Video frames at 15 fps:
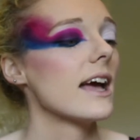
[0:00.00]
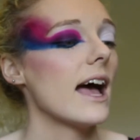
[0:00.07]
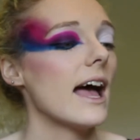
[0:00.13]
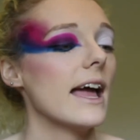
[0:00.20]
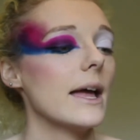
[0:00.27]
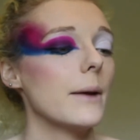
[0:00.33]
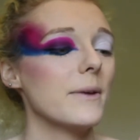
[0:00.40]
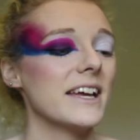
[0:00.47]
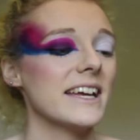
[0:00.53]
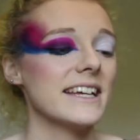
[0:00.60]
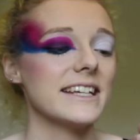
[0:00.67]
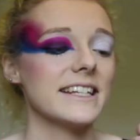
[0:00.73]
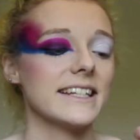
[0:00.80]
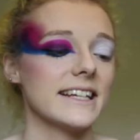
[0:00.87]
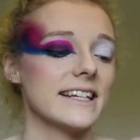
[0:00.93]
It
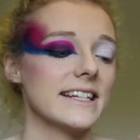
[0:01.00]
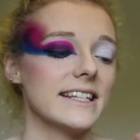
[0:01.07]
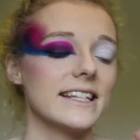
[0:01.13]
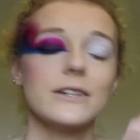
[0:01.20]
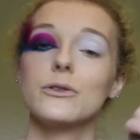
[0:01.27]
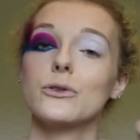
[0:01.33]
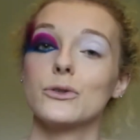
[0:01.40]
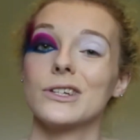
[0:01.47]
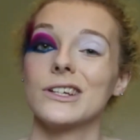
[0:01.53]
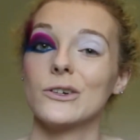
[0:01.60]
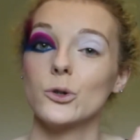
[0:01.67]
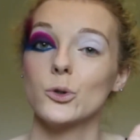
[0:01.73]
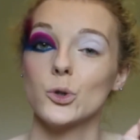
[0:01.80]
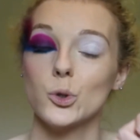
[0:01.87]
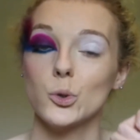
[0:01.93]
is in
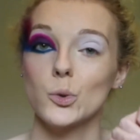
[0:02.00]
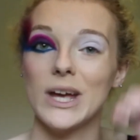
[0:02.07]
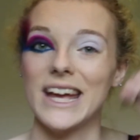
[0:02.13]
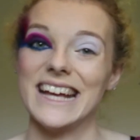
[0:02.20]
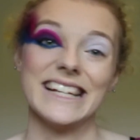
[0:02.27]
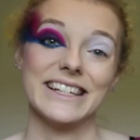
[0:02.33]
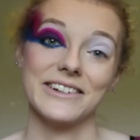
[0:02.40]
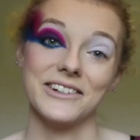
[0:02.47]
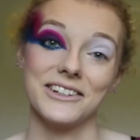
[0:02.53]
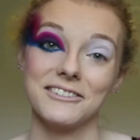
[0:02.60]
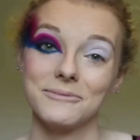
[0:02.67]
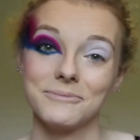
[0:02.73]
002 Hazel.